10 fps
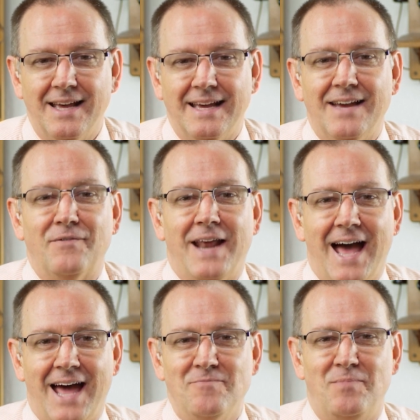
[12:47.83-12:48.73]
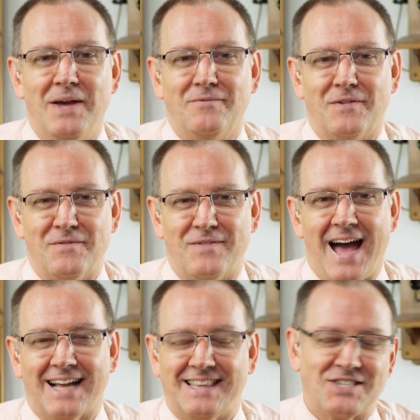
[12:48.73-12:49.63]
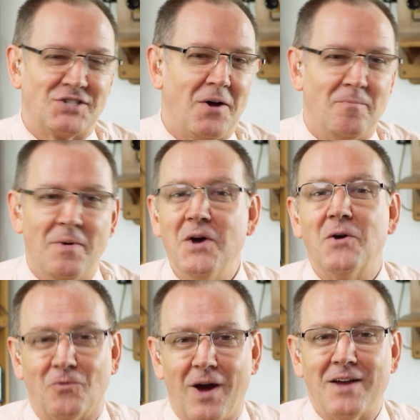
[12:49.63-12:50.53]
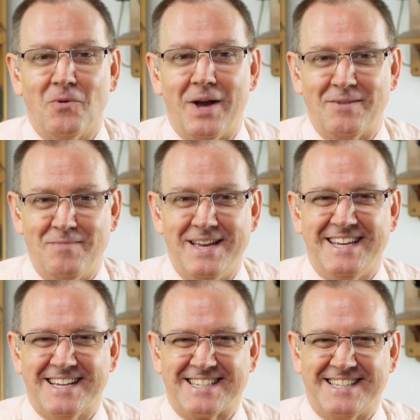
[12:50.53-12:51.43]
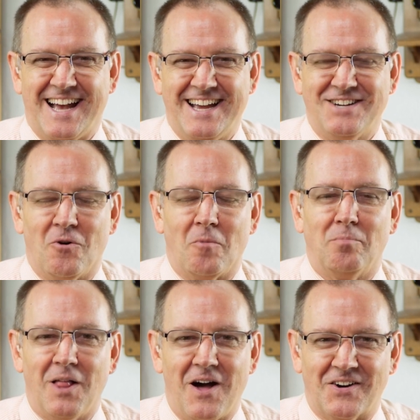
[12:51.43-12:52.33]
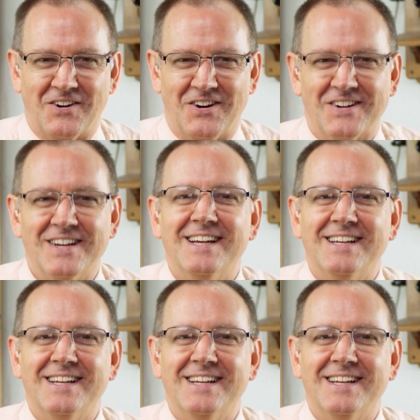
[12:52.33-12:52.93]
if it hadn't been for the fact that some right-wing media site or blogger,